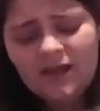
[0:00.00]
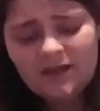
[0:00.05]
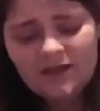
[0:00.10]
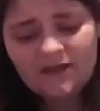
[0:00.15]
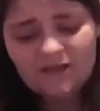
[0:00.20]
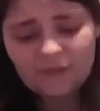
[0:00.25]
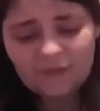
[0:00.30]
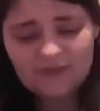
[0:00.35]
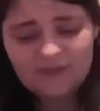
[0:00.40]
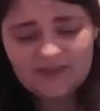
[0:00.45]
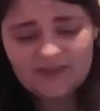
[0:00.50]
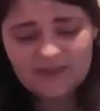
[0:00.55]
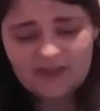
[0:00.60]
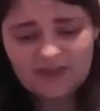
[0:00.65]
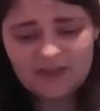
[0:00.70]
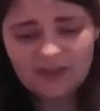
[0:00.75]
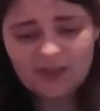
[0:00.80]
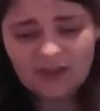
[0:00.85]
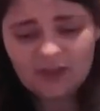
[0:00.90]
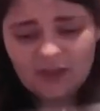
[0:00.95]
So this
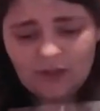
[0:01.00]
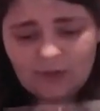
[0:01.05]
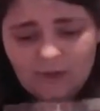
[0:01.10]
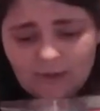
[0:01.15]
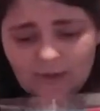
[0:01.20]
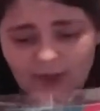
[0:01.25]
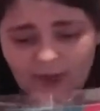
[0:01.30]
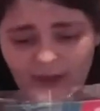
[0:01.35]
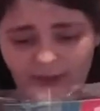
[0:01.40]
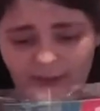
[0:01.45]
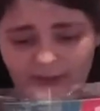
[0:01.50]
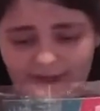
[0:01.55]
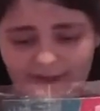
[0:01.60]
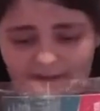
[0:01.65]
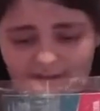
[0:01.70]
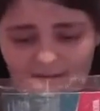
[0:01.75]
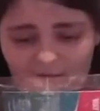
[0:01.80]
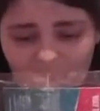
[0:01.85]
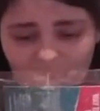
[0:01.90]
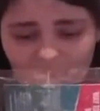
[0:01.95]
is Curel.
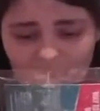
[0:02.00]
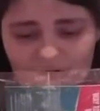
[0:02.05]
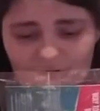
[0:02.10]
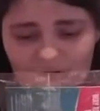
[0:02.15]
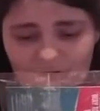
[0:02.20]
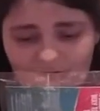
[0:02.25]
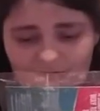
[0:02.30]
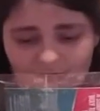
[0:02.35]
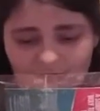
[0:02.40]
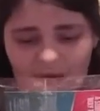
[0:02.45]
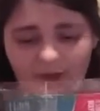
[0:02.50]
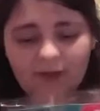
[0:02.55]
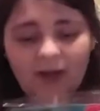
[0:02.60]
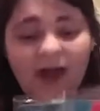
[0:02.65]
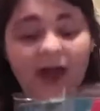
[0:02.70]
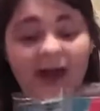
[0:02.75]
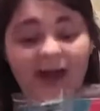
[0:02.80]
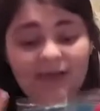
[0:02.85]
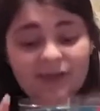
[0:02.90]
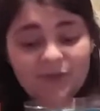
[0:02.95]
It's Ultra or
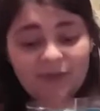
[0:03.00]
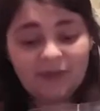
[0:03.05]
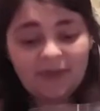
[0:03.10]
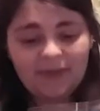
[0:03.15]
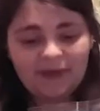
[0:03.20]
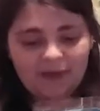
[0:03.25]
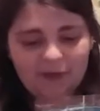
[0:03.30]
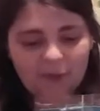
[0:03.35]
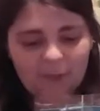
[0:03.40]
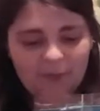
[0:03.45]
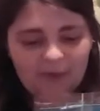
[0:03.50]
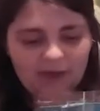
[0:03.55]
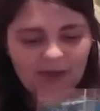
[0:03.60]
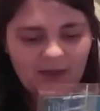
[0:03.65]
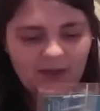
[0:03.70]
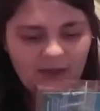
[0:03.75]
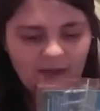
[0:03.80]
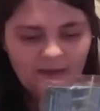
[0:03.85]
Hydra Therapy.